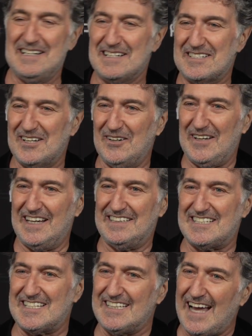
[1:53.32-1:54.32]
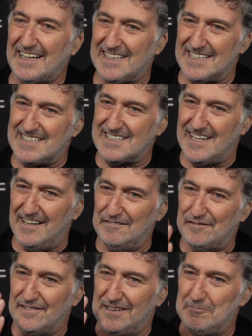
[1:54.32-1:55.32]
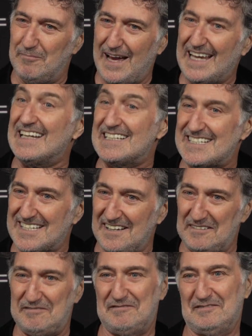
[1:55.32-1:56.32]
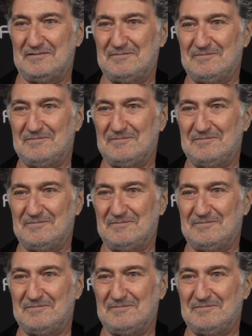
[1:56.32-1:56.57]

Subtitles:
so it snuck itself in by itself.